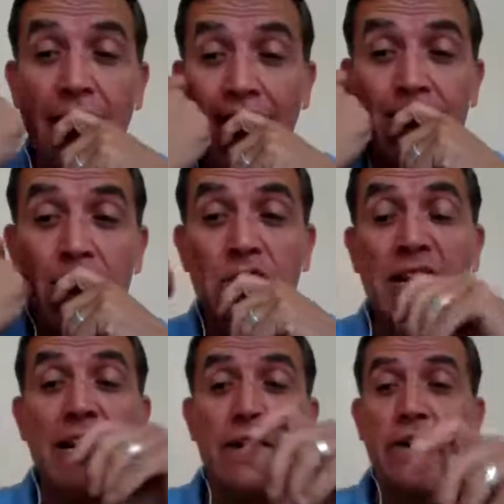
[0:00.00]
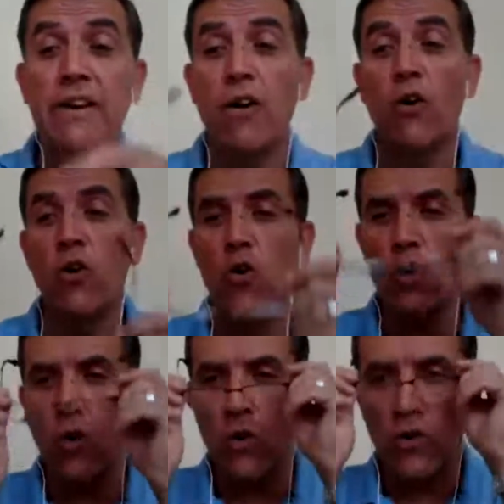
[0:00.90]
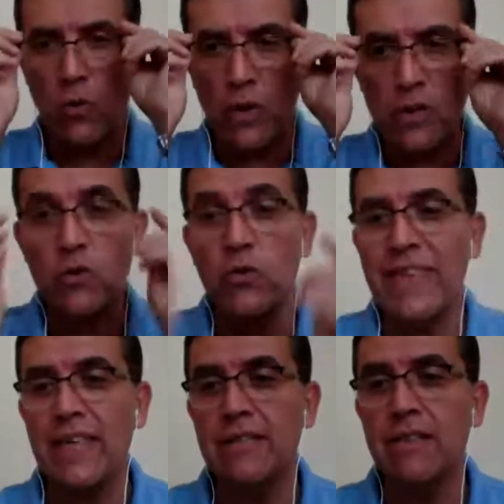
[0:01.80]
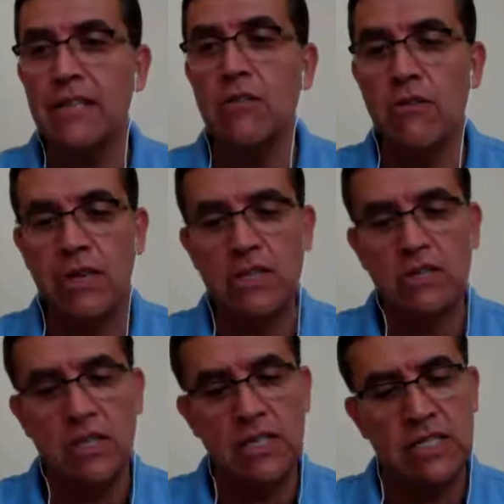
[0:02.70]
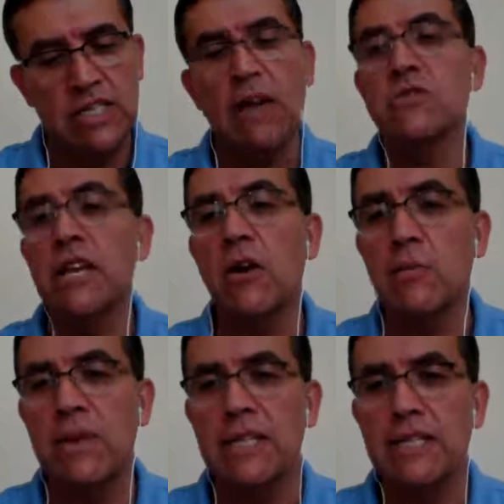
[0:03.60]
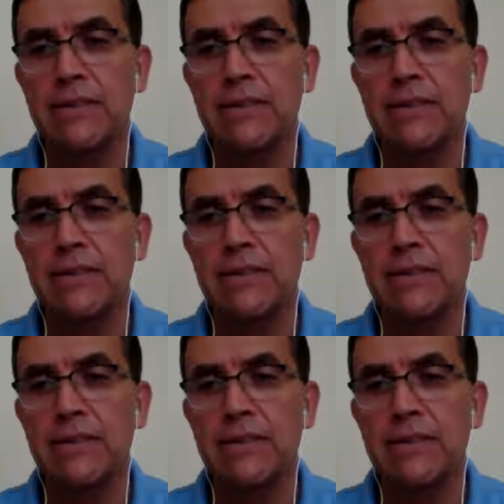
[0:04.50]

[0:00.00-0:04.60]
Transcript: are not clear, or when you read it, it sounds incomplete.